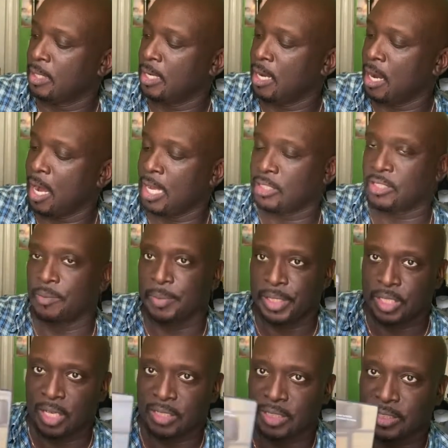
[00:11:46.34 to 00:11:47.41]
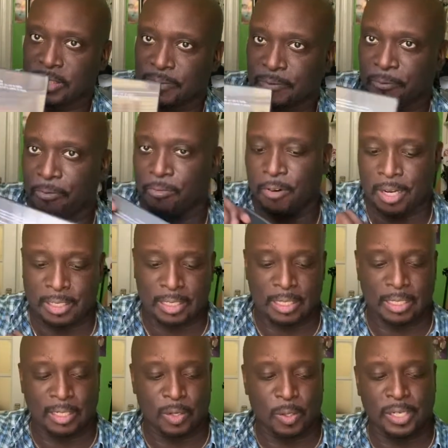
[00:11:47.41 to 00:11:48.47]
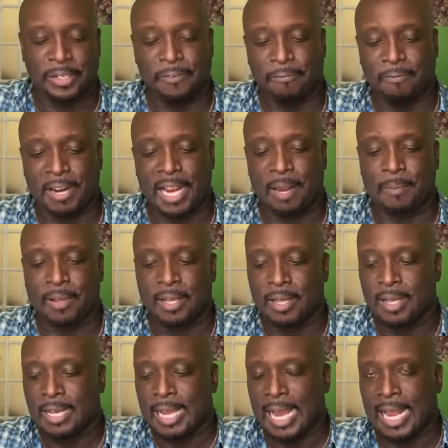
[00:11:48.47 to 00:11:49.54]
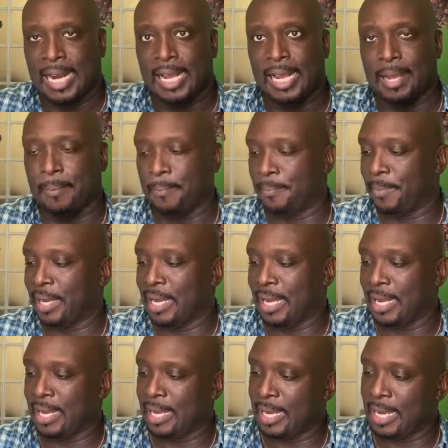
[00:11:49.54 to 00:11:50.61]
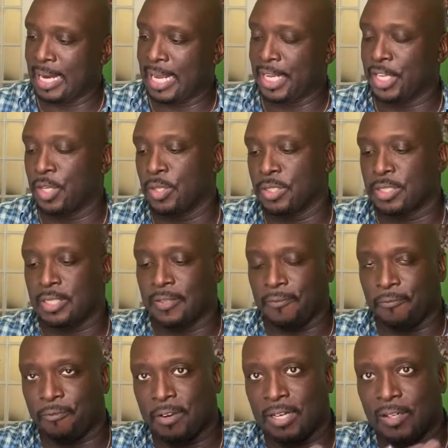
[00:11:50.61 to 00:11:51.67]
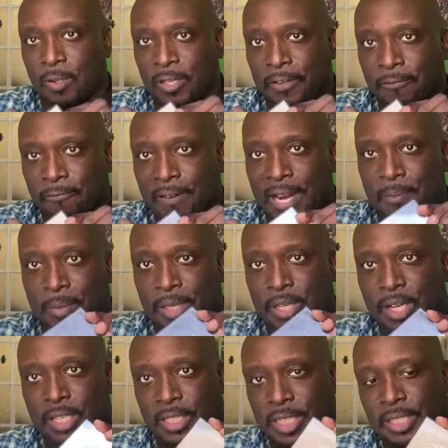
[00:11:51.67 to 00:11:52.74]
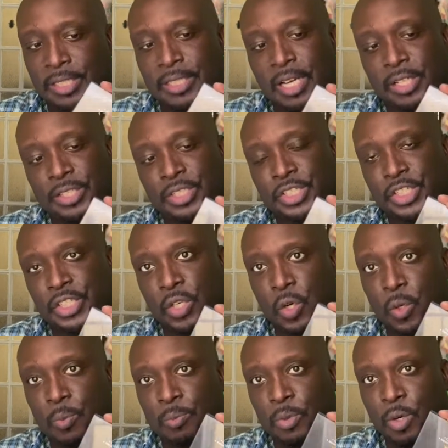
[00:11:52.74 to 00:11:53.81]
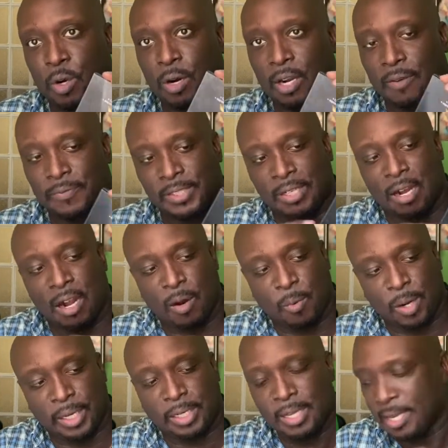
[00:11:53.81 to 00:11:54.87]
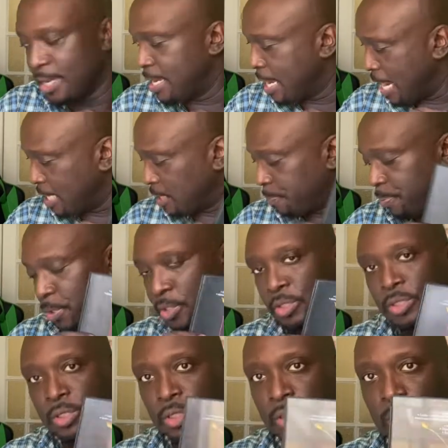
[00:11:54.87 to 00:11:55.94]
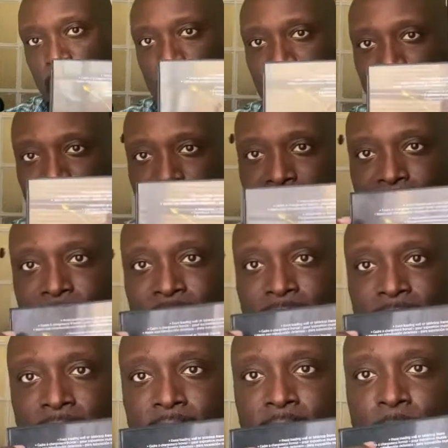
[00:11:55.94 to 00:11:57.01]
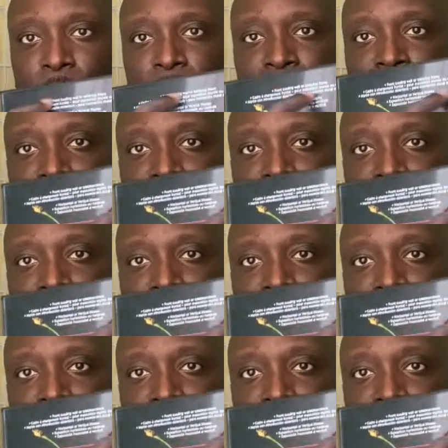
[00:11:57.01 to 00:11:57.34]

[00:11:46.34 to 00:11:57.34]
awesome because it's front loading frame, and I use the front loading frame because it does show more of the artwork as opposed to the frames that come with the